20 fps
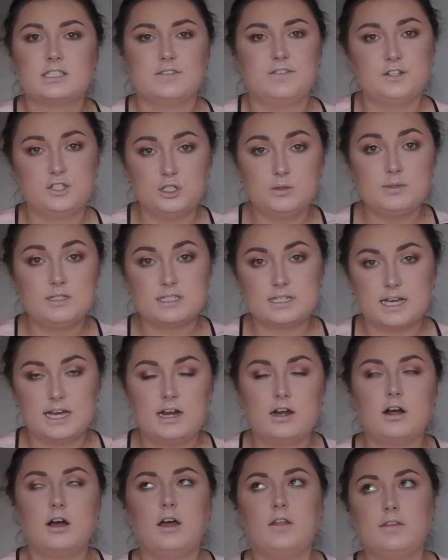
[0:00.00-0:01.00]
So if I do
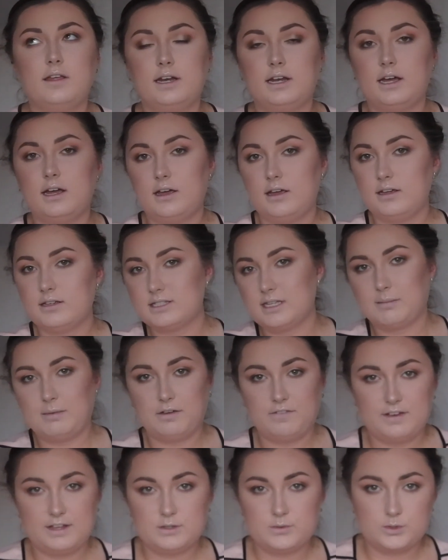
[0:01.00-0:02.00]
mascara and then I set
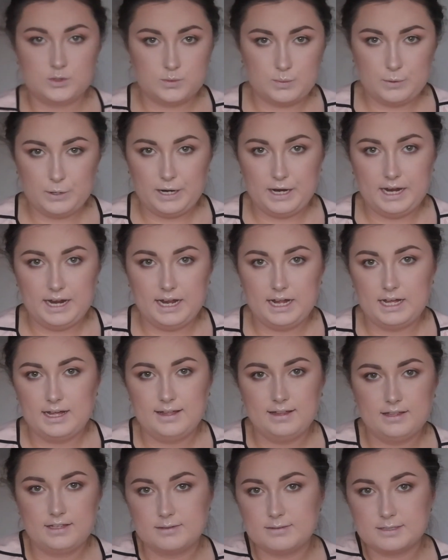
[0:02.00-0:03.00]
my face with spray,
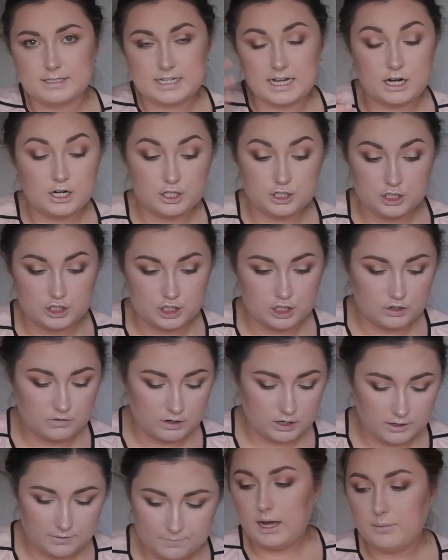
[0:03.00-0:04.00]
the mascara is just going to
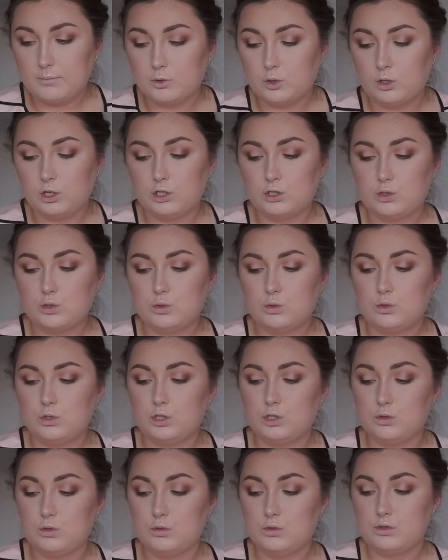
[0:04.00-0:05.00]
run. I'm going to
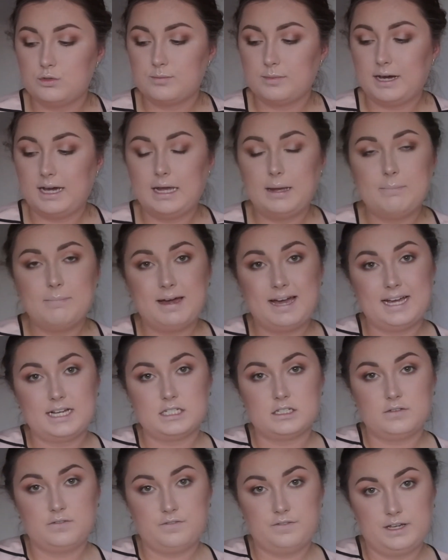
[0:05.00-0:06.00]
use my
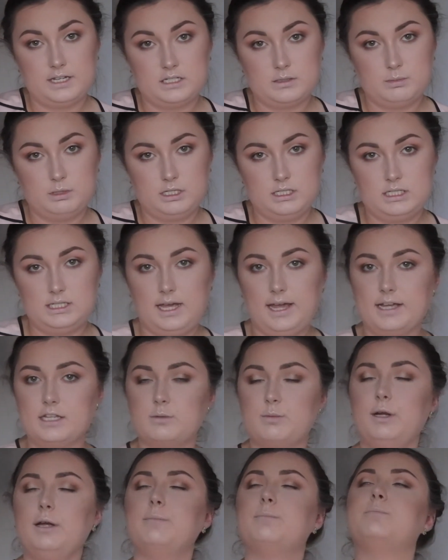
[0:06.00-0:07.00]
MAC Fix Plus setting
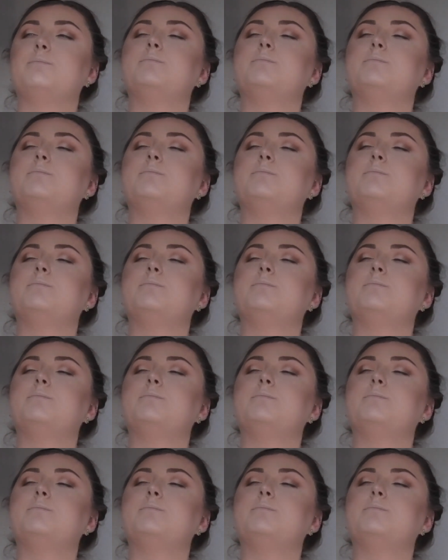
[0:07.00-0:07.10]
spray.